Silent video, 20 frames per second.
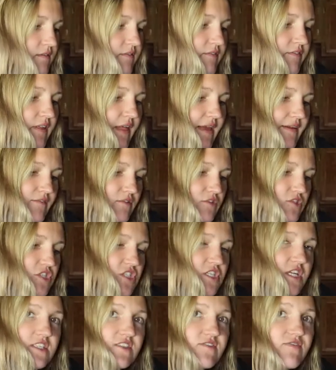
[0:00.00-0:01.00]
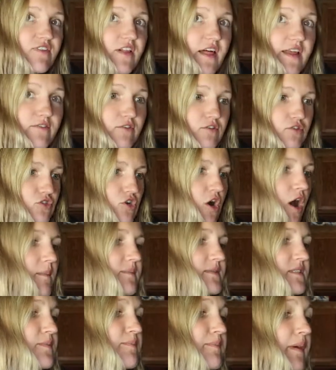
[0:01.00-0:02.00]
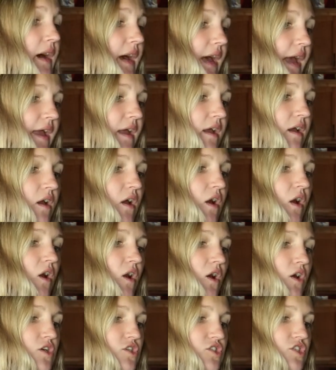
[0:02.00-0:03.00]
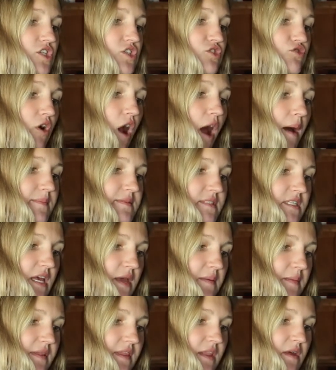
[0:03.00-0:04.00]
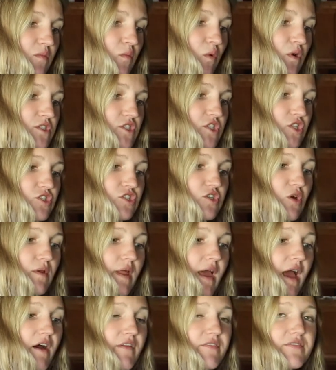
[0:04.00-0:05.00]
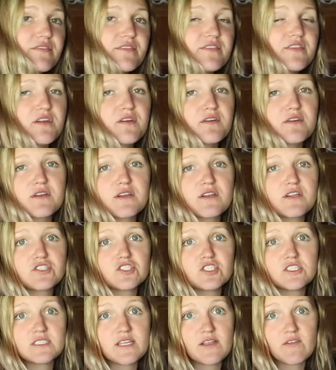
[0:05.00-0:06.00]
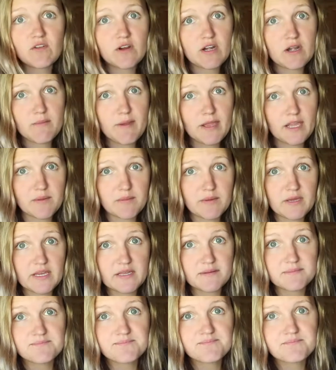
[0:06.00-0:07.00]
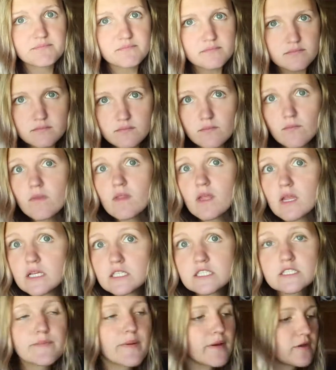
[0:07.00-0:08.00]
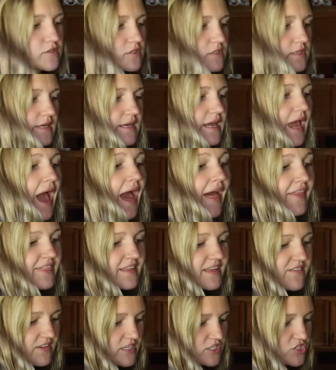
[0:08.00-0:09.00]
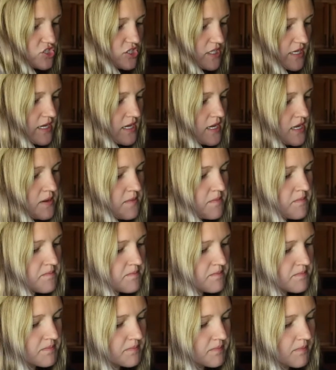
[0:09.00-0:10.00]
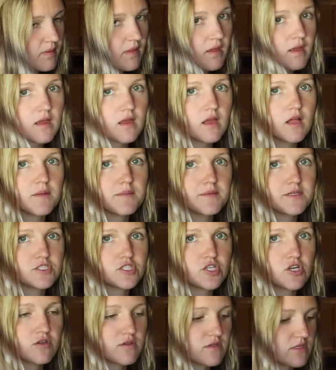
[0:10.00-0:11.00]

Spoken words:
flavor. She does flavor drops. But she drops them, and then once they're sold out, she's never going to make them again. Supposedly. I think eventually, let me show you all